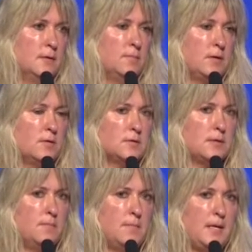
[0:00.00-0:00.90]
Because
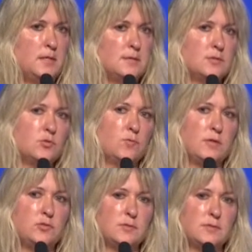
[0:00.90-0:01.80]
in many
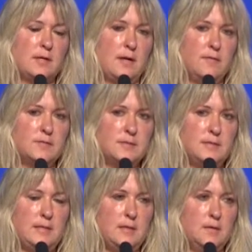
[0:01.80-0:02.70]
situations that I've
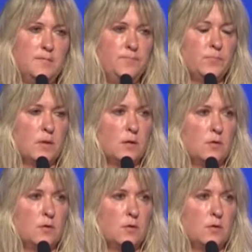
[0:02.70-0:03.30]
seen,